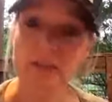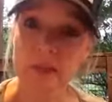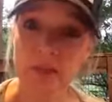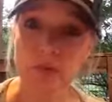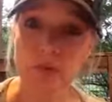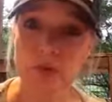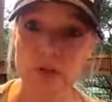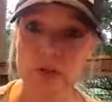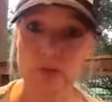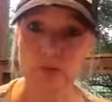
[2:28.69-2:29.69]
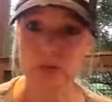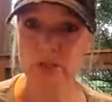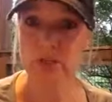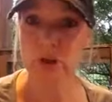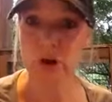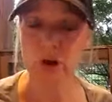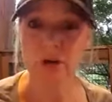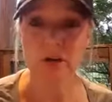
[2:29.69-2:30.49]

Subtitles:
That's where you should really start.